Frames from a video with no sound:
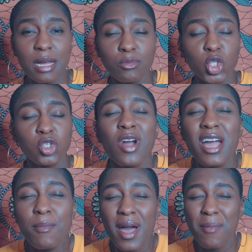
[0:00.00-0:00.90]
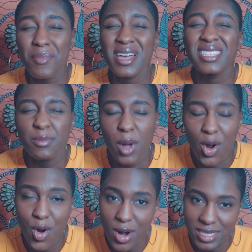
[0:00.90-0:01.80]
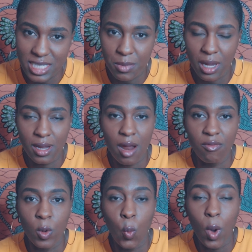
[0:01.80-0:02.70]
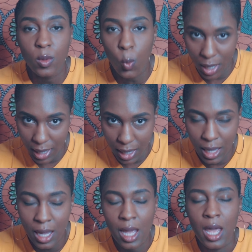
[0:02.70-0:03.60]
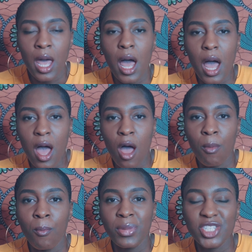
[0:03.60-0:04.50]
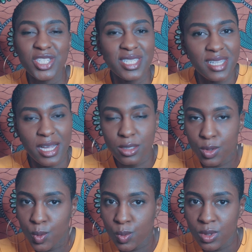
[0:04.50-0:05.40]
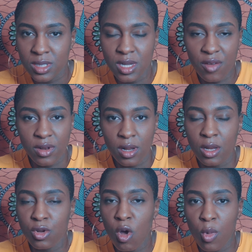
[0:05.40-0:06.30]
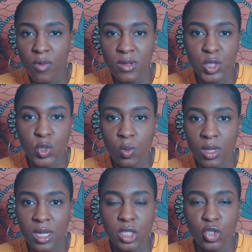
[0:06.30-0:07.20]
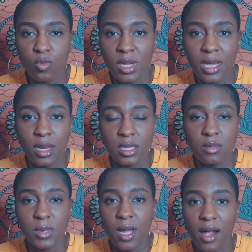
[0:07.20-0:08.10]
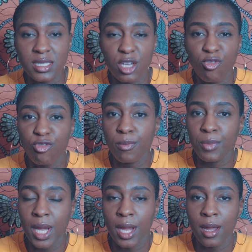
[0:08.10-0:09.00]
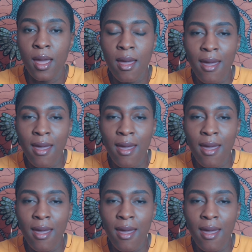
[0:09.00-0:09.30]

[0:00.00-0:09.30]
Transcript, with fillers: I'm trying my best, my hardest to make it every one week. Um, but just stay tuned. Definitely no more than two weeks. You'll be getting some content from me.